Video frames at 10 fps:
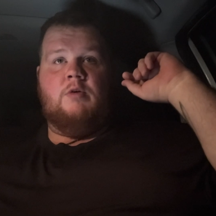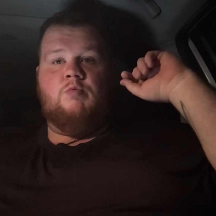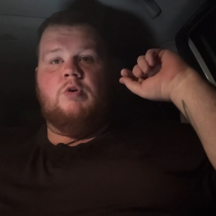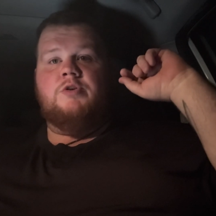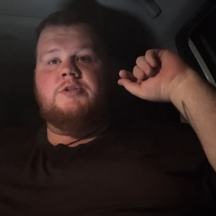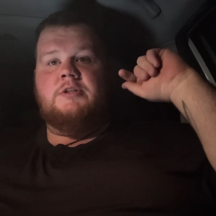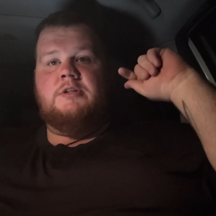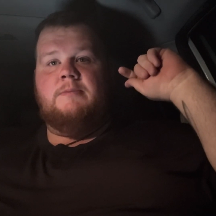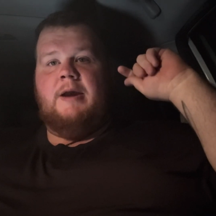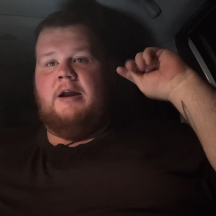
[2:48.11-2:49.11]
roasted
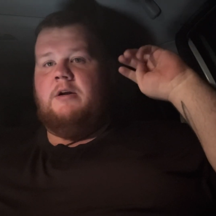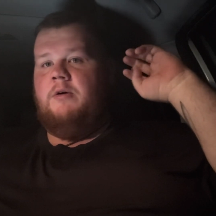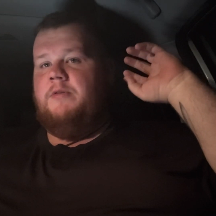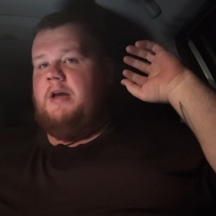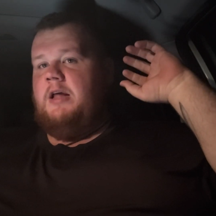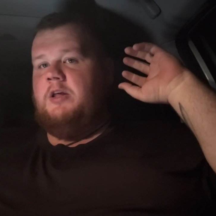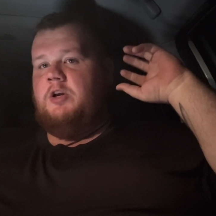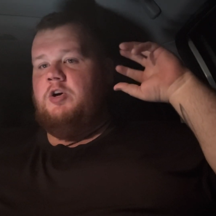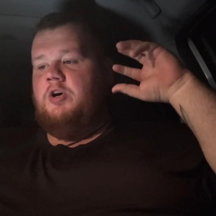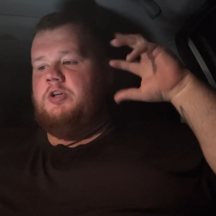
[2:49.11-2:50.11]
tobacco that
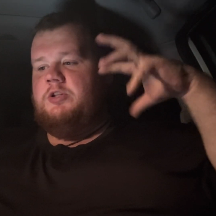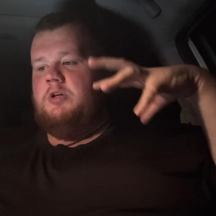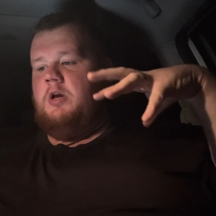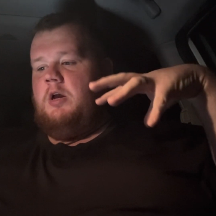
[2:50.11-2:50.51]
cooks